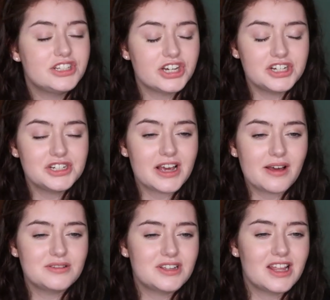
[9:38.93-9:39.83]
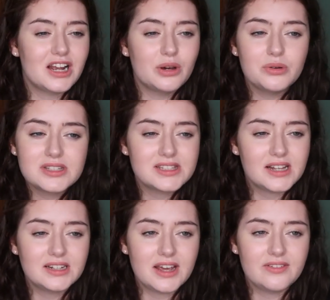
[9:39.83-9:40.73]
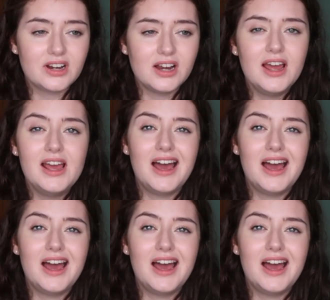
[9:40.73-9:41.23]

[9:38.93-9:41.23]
turned down to the lowest setting ever